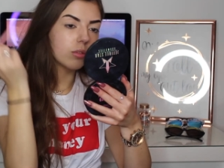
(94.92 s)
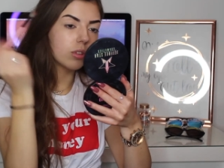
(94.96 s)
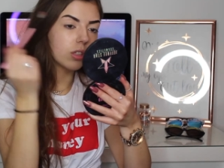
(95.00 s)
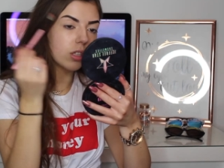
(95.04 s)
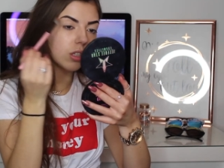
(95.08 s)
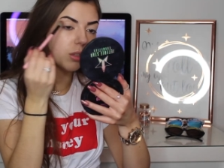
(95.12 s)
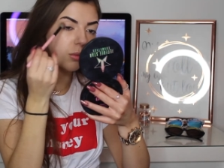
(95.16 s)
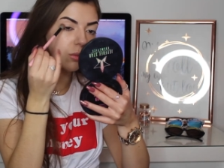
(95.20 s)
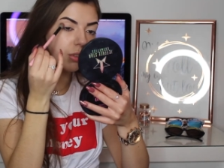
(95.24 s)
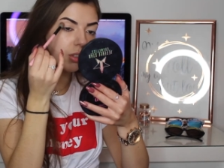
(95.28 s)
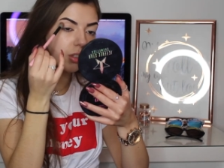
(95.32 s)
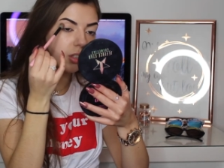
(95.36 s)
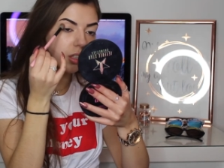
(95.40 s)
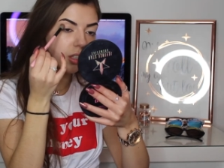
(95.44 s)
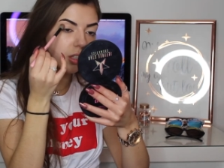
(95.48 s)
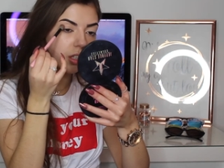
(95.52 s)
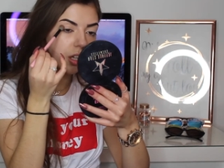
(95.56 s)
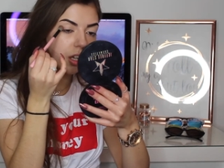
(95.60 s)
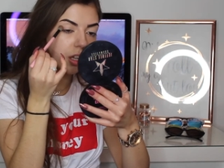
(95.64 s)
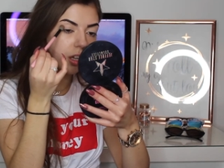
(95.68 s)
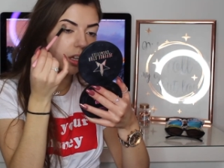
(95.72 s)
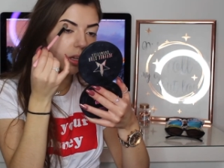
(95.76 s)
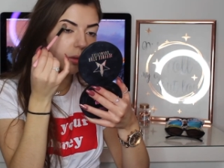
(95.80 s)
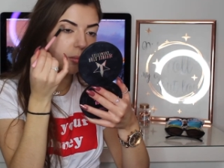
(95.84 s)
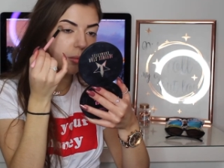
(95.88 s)
And I'm just going to
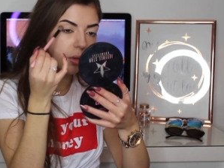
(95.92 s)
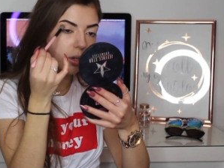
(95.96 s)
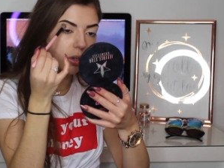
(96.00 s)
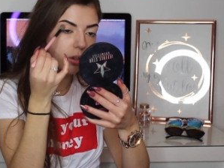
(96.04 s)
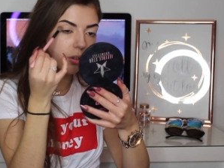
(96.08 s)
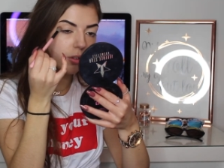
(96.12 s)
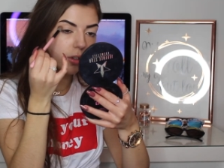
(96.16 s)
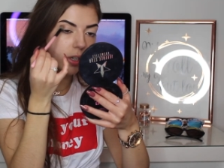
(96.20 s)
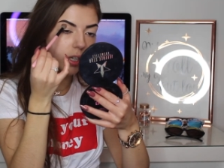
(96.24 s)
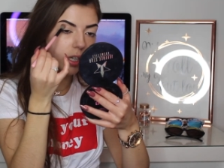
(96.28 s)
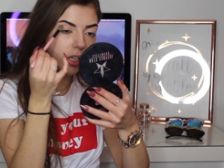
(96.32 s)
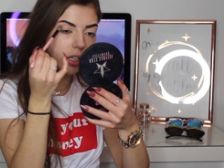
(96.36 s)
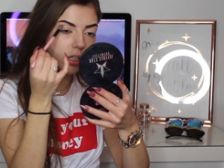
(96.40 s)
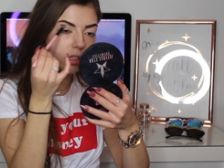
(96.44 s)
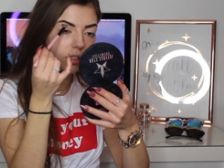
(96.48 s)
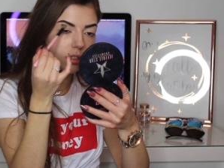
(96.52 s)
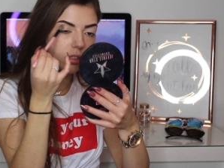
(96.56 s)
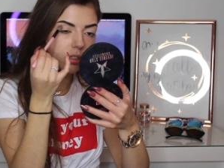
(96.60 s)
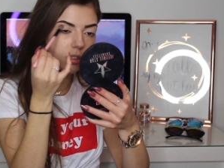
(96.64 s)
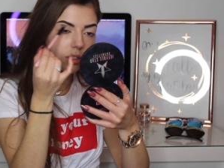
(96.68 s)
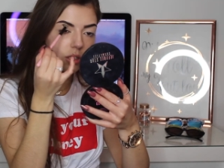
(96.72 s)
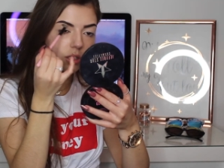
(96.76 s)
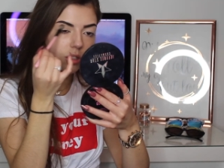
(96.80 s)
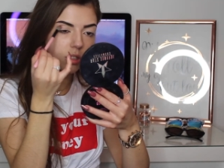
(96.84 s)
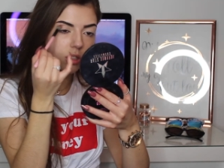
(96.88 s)
take that in my
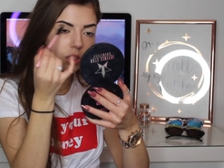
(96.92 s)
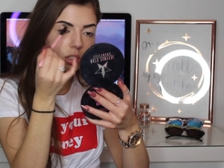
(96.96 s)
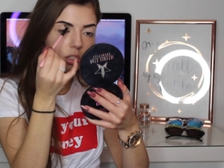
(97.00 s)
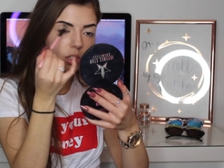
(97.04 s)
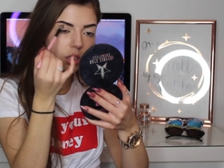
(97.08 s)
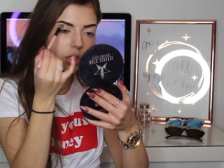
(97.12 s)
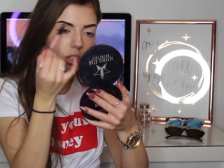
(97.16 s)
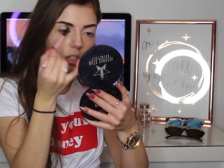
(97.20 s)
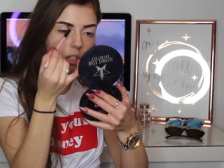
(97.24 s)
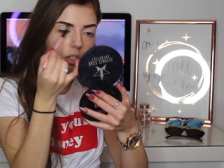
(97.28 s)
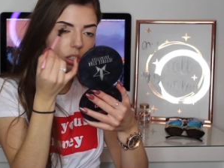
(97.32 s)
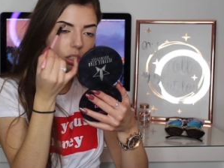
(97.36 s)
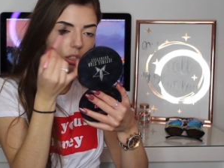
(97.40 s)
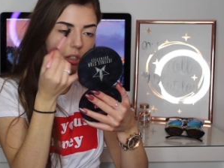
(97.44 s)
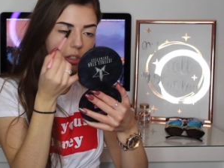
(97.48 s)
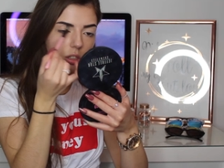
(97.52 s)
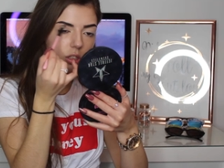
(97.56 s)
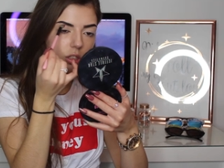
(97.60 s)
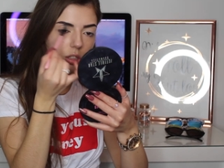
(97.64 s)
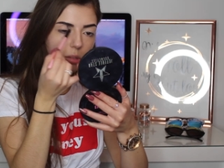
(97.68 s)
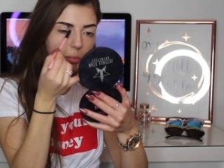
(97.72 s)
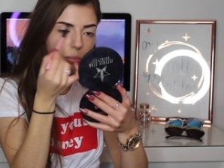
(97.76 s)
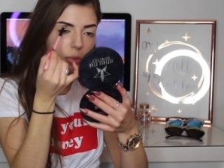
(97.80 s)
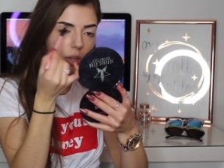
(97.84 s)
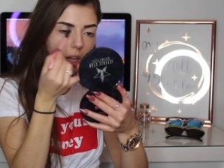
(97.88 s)
crease and
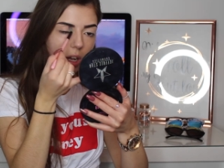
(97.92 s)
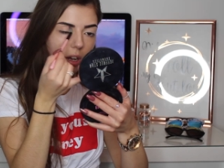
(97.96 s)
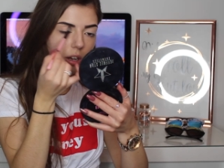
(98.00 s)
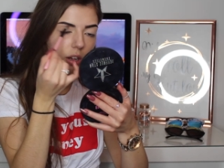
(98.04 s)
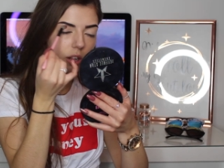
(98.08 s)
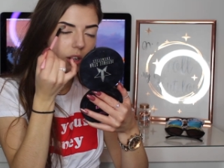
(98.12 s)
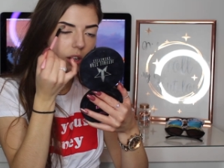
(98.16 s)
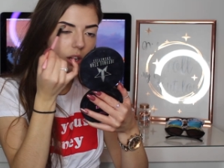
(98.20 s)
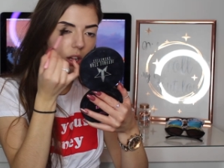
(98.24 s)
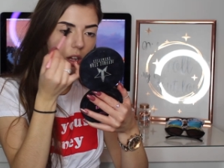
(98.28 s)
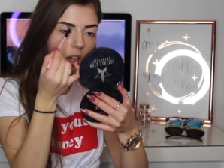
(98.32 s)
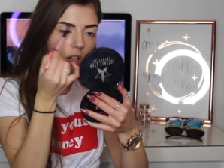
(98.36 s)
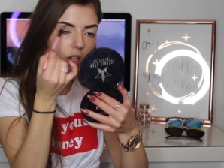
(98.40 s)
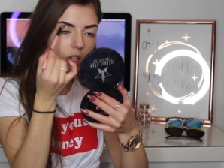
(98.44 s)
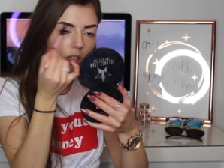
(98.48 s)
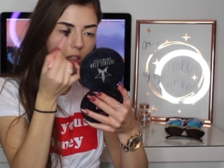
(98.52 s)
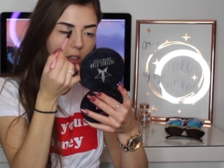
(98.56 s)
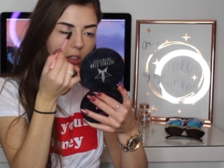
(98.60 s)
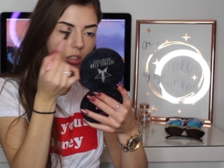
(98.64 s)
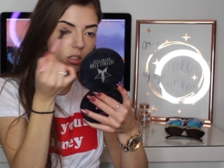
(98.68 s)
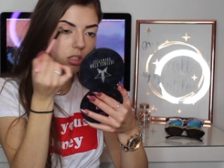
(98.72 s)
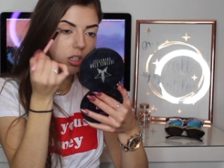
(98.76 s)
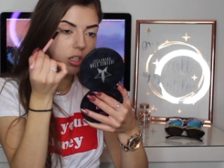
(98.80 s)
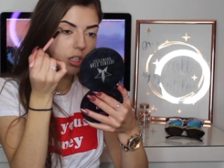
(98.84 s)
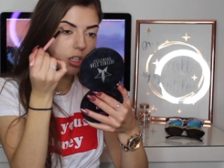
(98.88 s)
just blend it
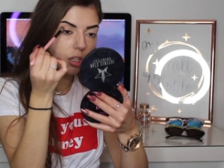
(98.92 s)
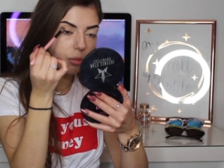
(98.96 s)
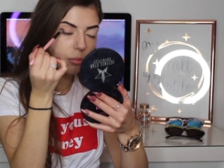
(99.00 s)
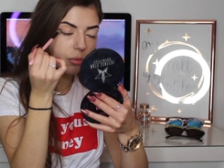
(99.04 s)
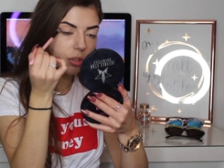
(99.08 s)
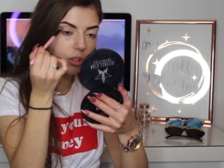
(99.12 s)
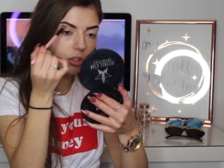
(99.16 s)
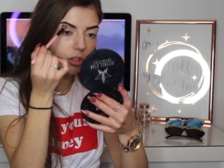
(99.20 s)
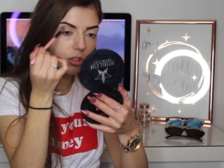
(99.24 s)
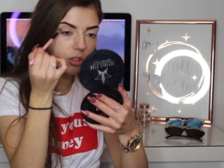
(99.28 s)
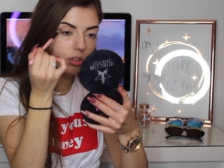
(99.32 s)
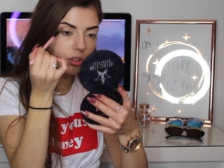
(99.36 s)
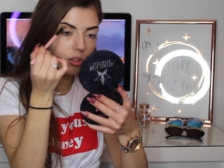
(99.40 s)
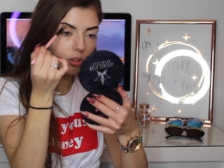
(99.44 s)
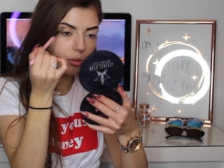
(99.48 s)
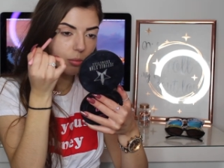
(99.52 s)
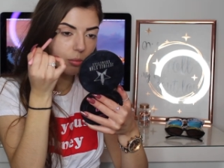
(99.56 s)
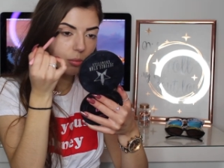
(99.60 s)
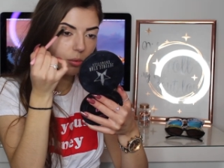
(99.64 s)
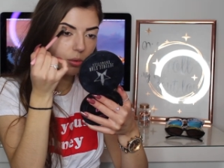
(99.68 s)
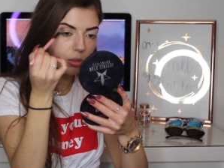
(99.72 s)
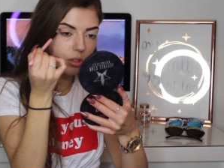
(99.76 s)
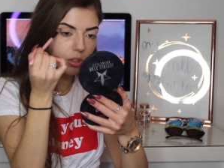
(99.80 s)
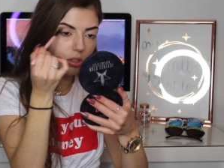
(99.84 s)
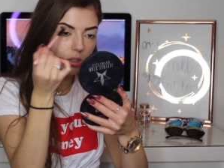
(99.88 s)
in circular motions
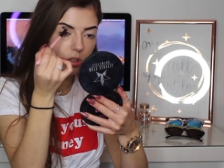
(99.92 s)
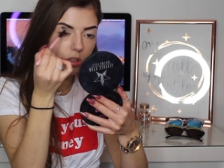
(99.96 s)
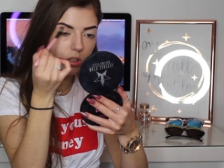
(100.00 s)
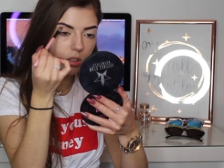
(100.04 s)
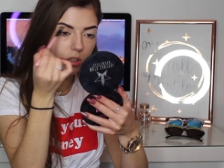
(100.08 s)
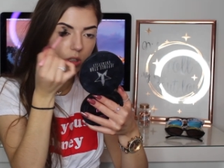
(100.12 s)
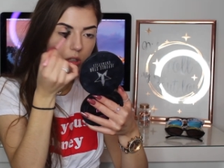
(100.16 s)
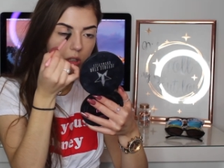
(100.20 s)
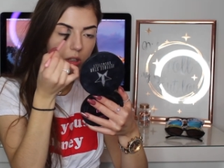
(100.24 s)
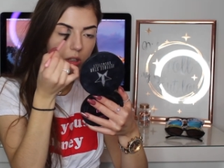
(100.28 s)
upwards.